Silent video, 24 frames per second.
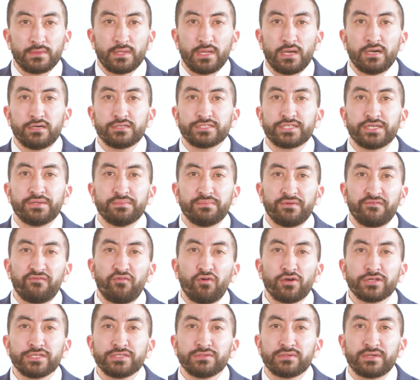Also,
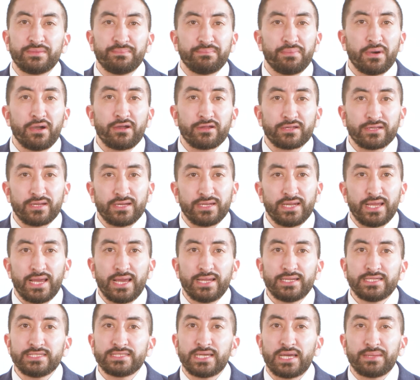before you embark on
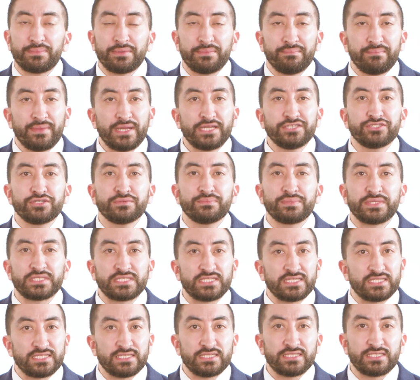any type of major
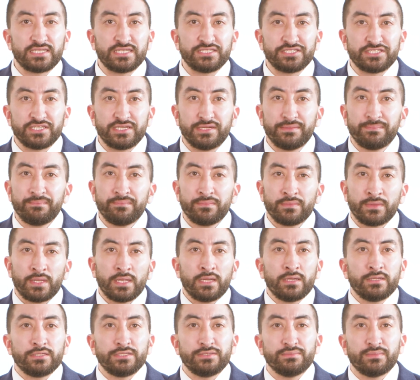business decision,
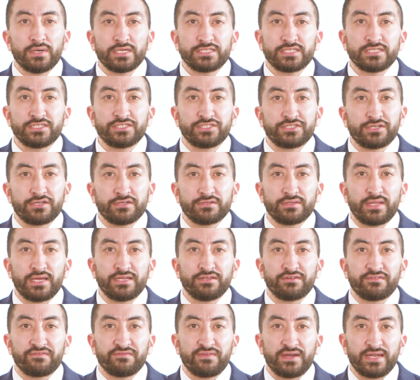you must ensure that
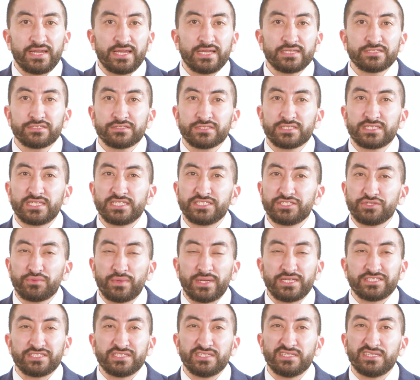your financial
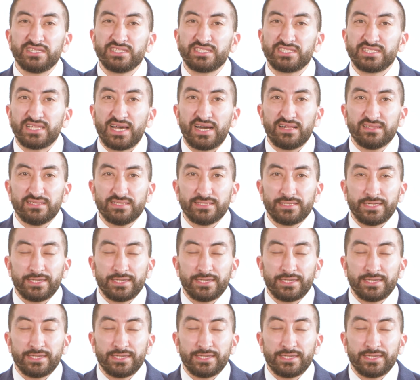situation is solid.